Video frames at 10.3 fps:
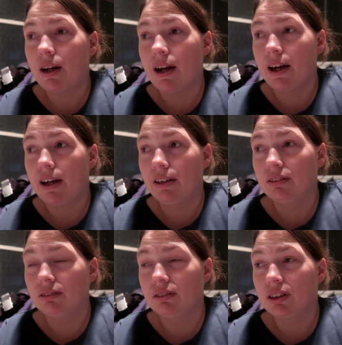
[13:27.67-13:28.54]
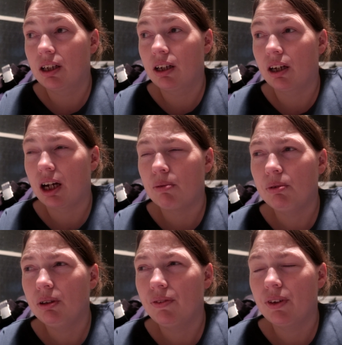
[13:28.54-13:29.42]
and a
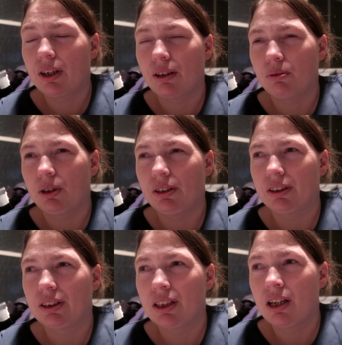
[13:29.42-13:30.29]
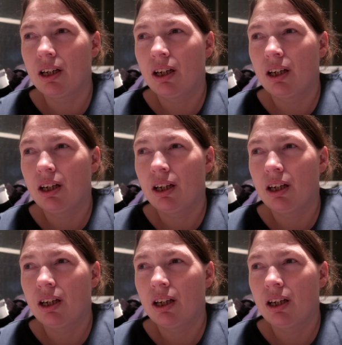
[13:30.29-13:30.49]
couple of the other ones